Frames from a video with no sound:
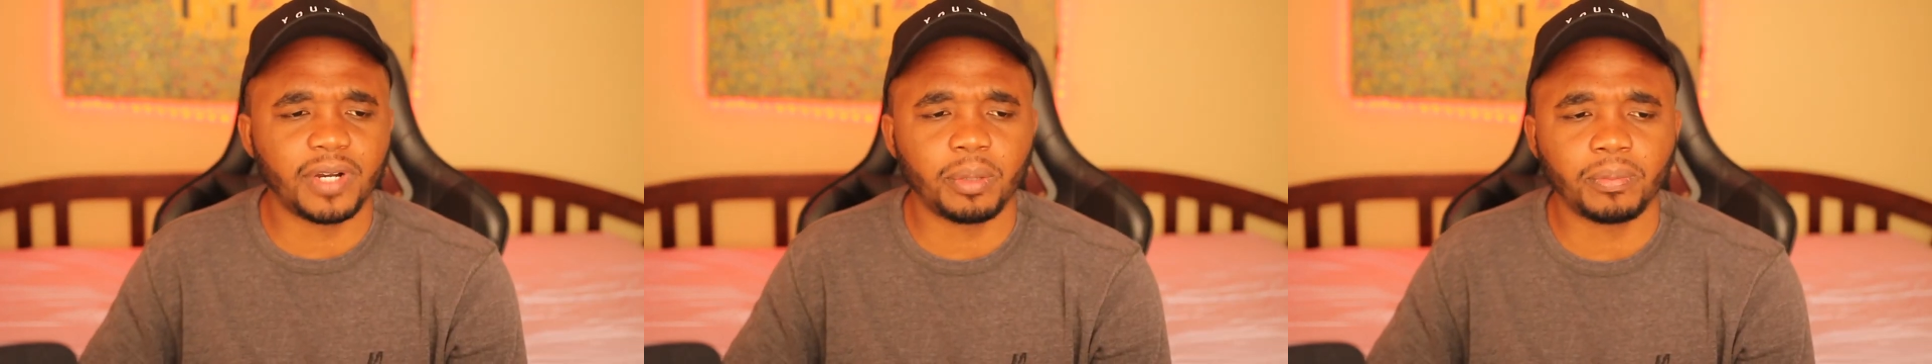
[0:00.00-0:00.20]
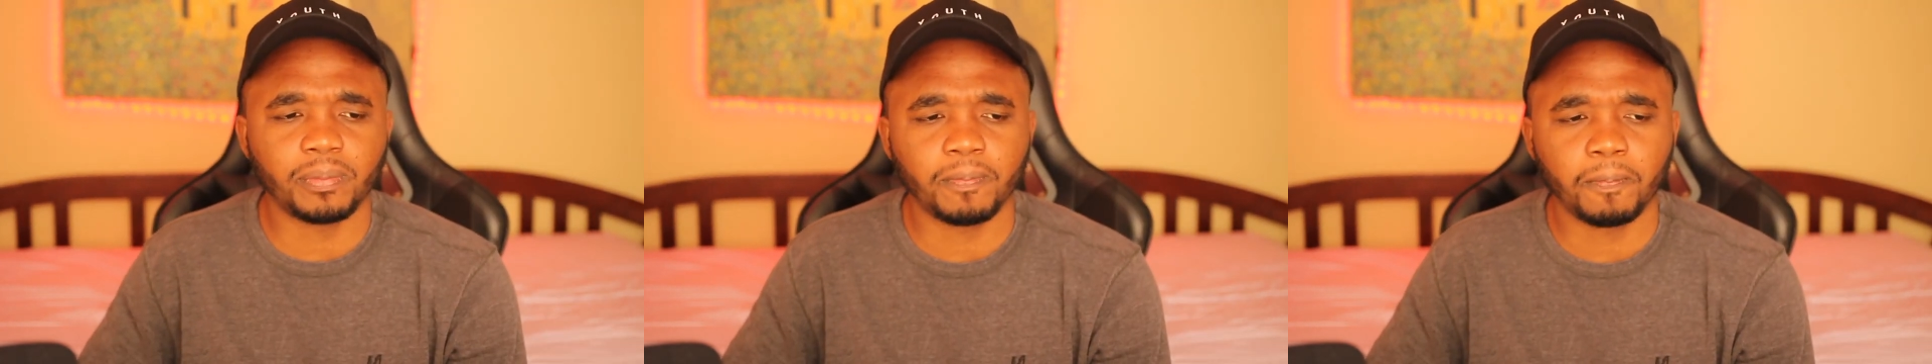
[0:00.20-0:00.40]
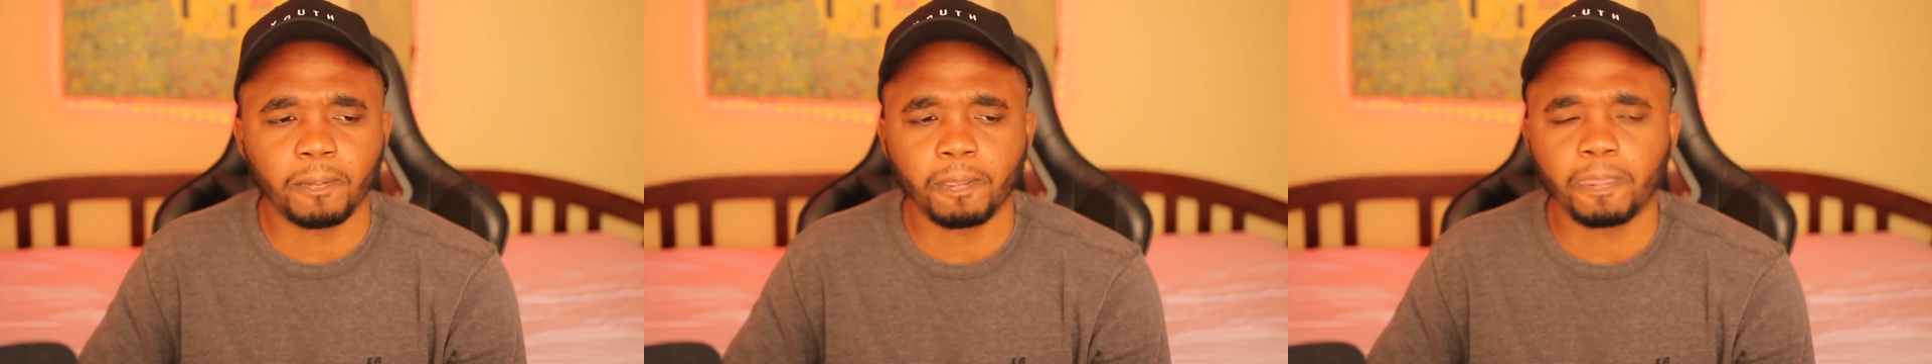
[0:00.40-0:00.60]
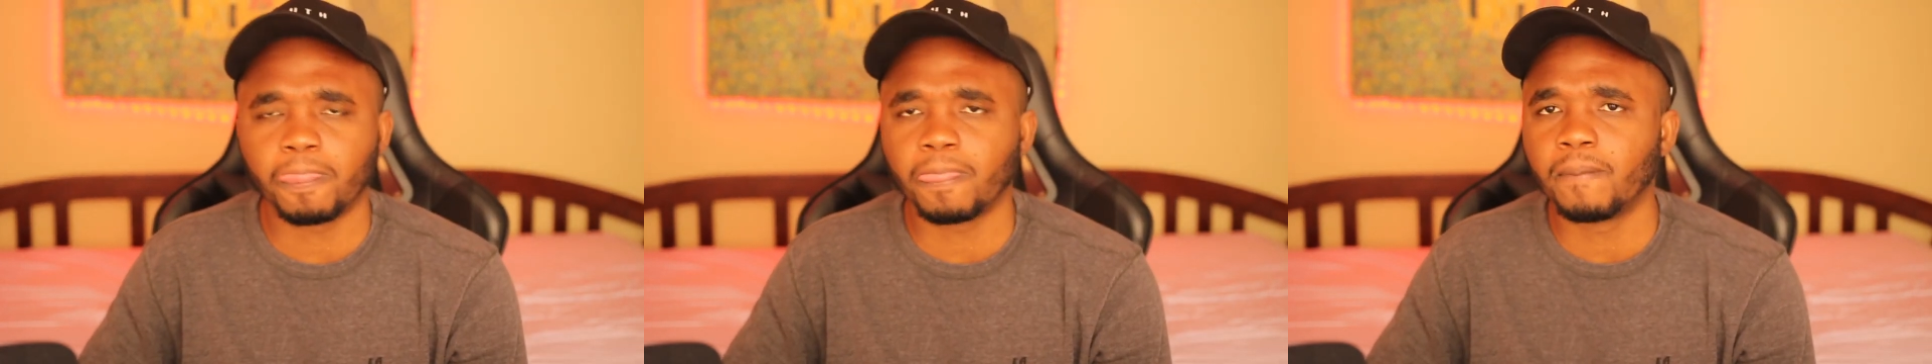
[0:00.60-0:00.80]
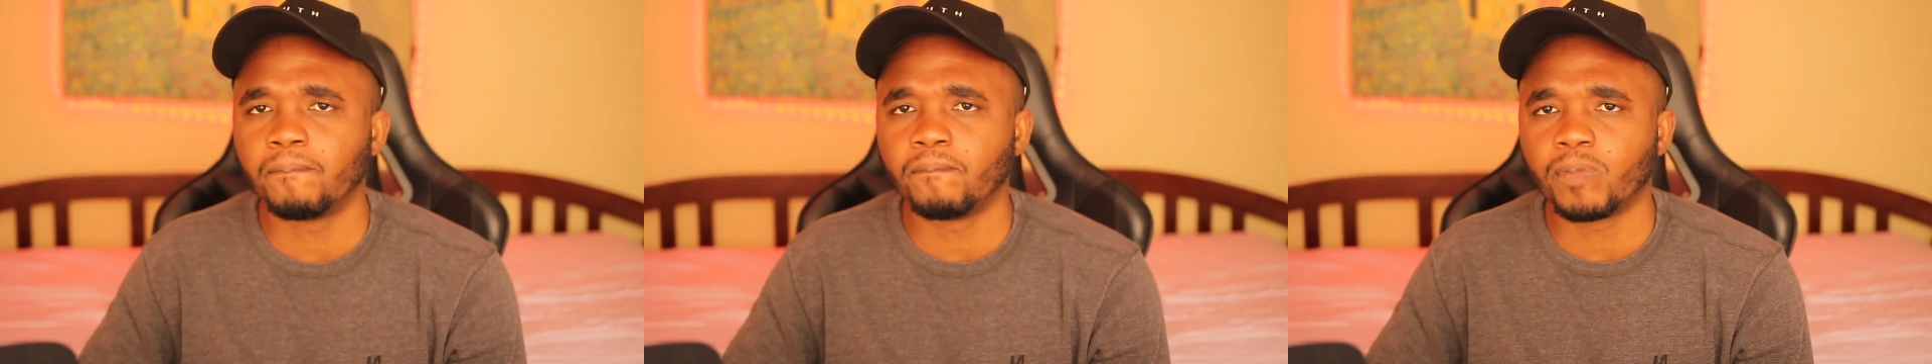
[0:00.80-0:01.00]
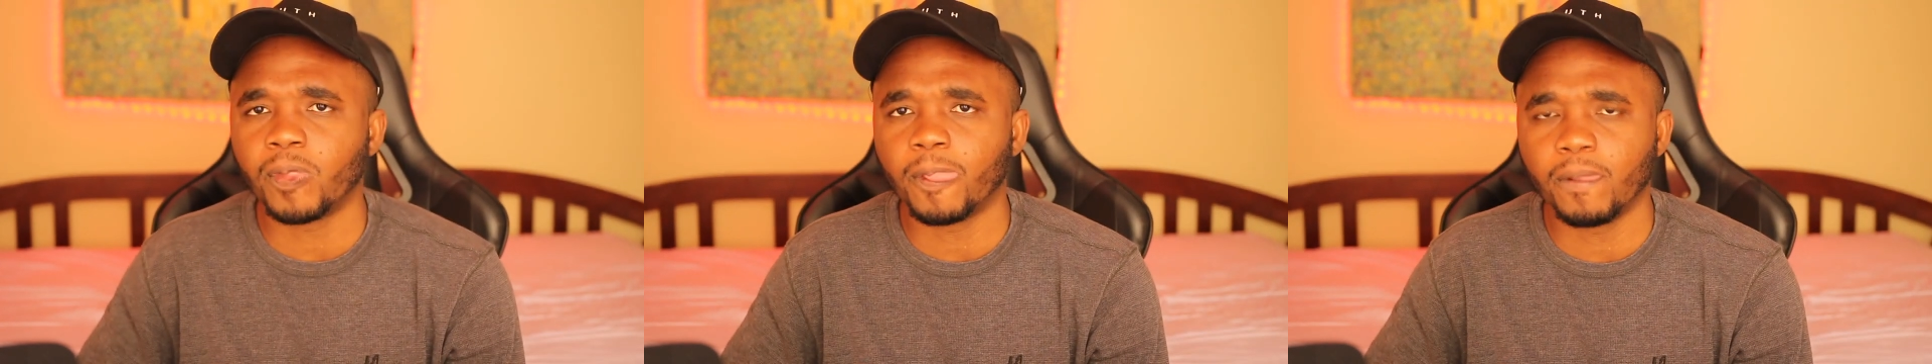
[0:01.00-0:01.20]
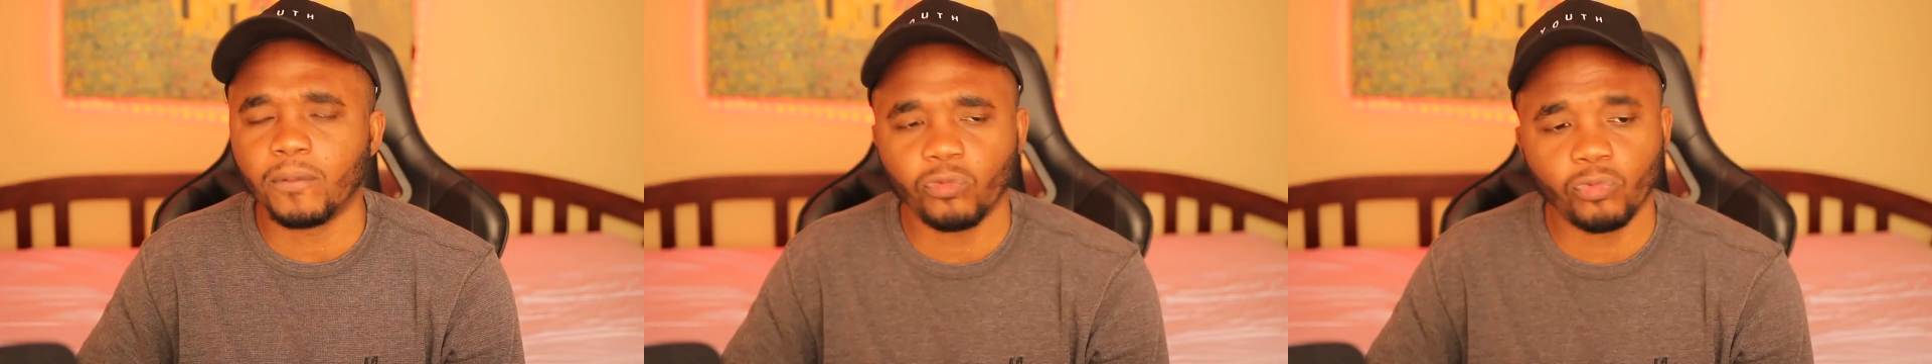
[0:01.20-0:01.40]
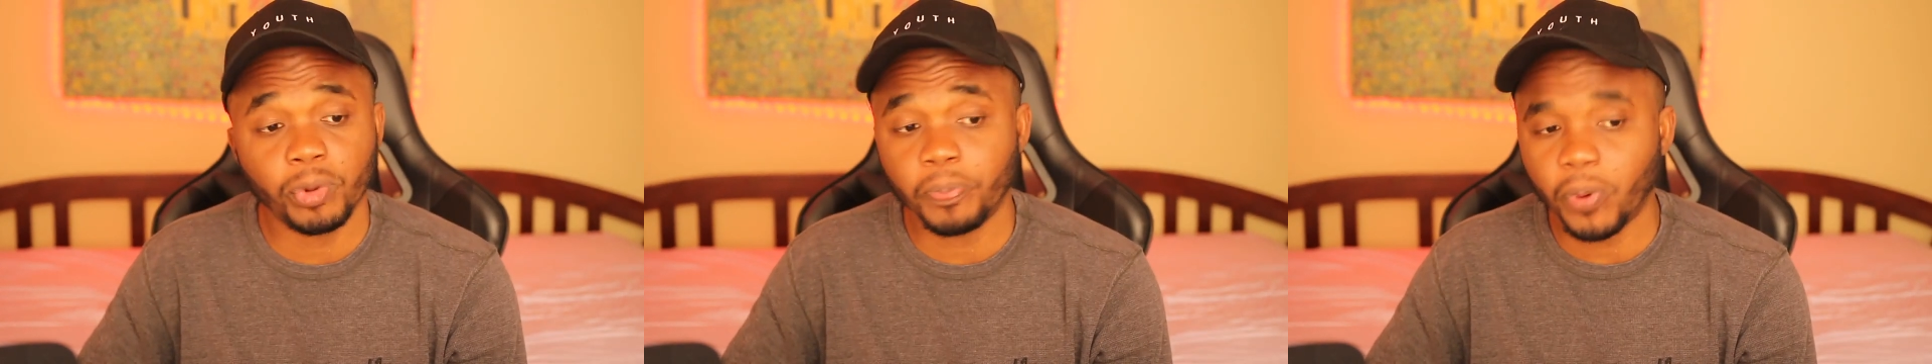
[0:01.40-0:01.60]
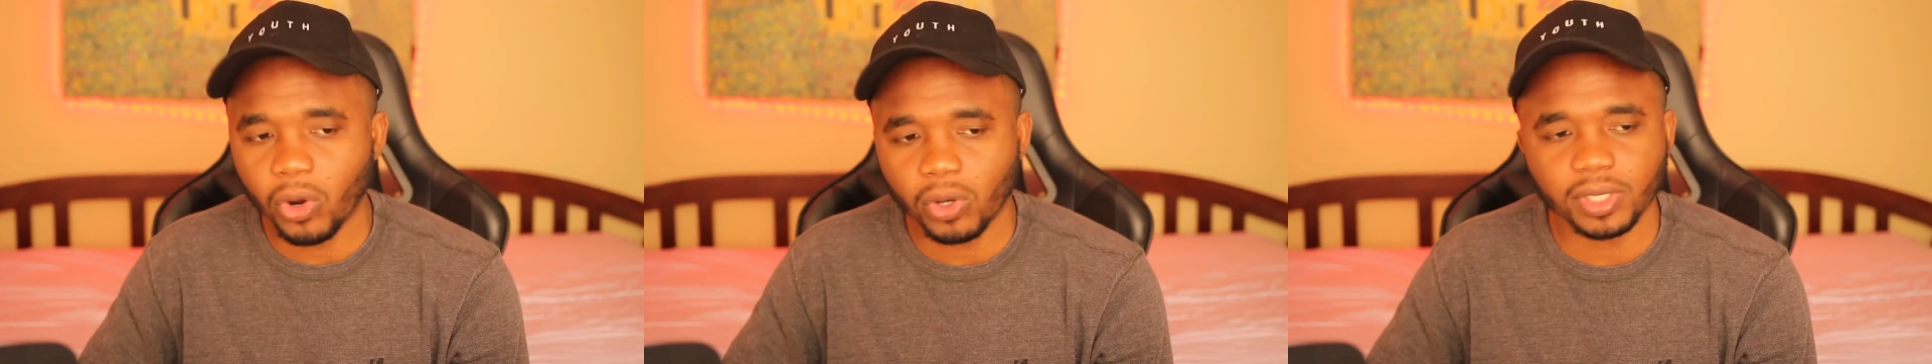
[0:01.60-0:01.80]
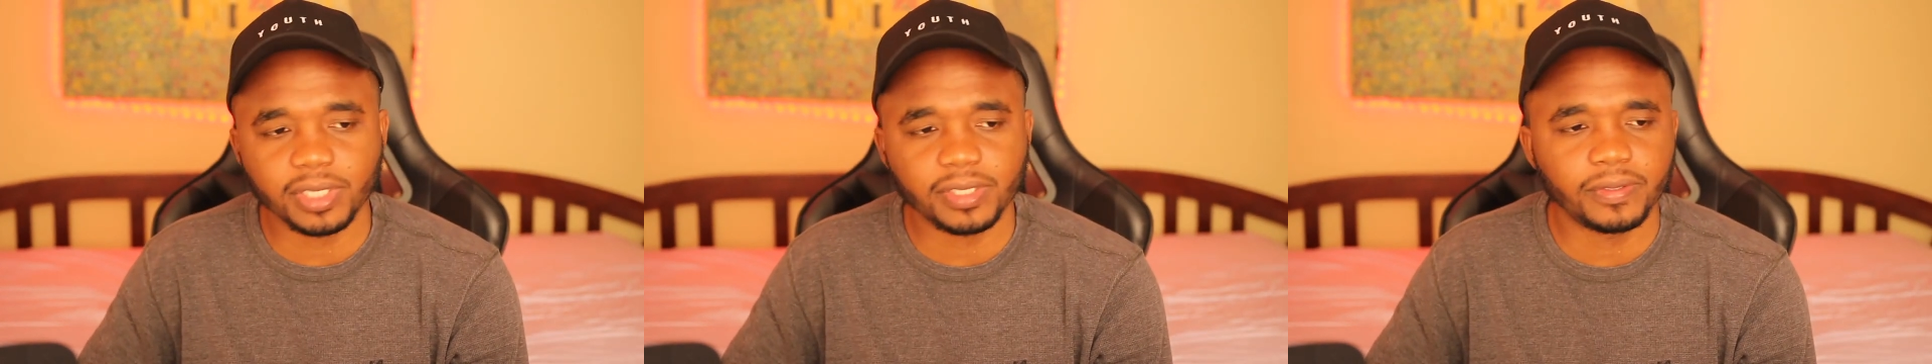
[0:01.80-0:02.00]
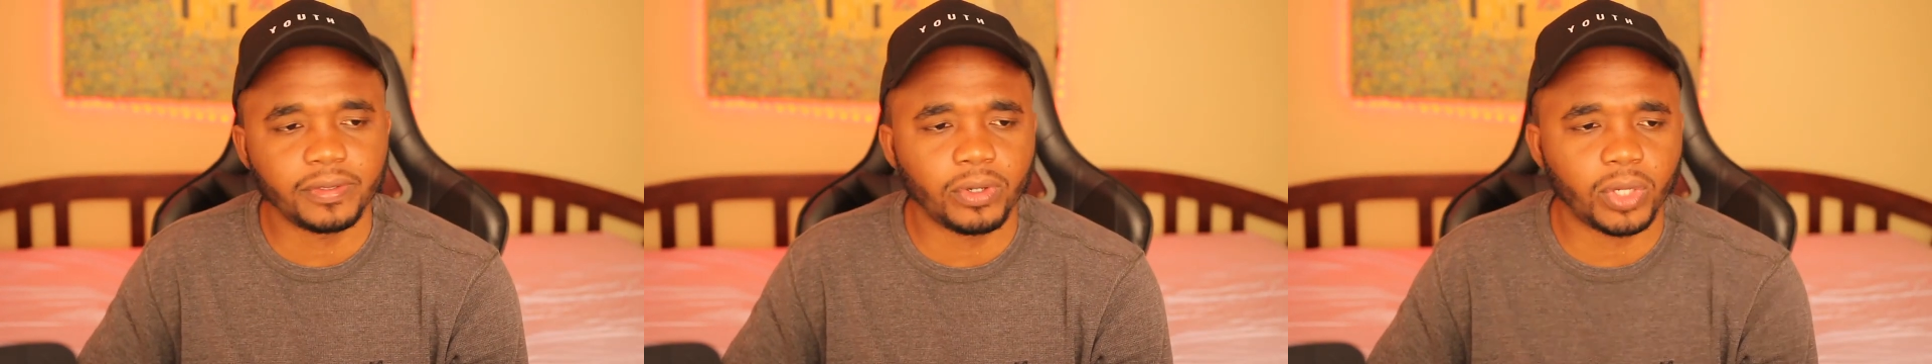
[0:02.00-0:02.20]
um, report,